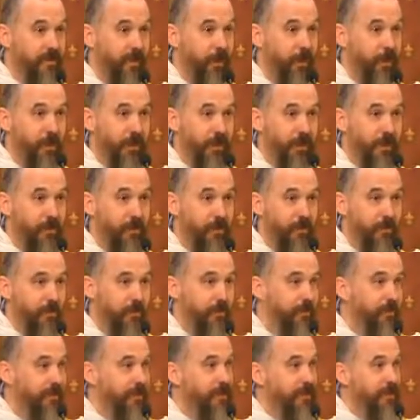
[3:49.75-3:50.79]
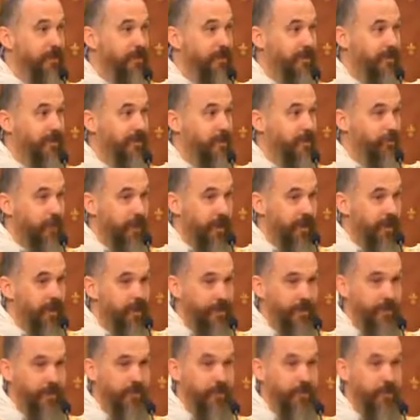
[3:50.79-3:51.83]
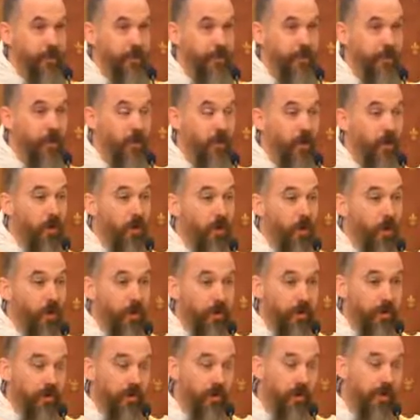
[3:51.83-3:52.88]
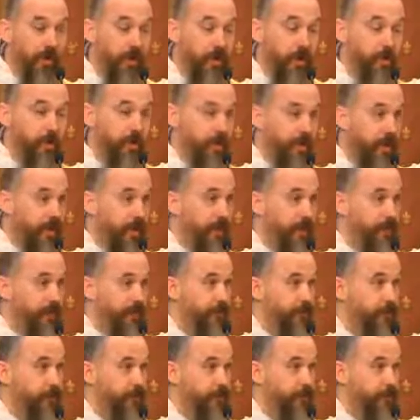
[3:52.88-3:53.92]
All we got to do is pay a visit to him. Or even better yet,